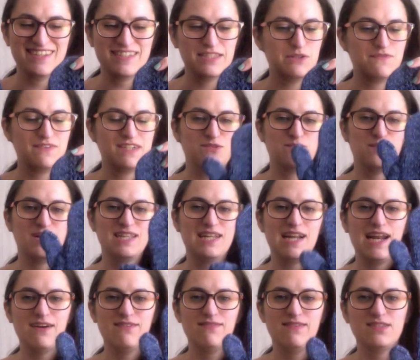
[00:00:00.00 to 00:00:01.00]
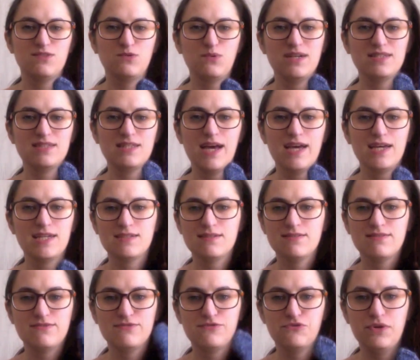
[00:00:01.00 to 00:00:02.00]
So that was like
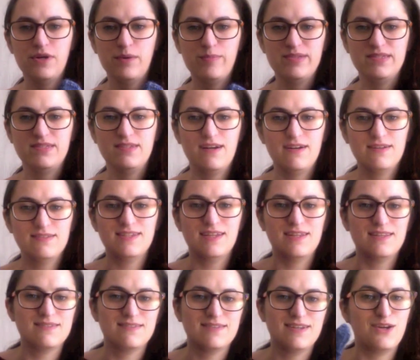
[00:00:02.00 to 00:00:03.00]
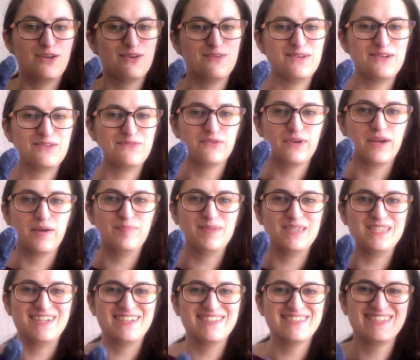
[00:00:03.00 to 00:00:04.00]
3 episodes and another 3
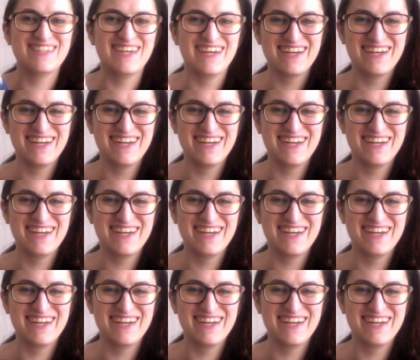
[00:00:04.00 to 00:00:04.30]
episodes.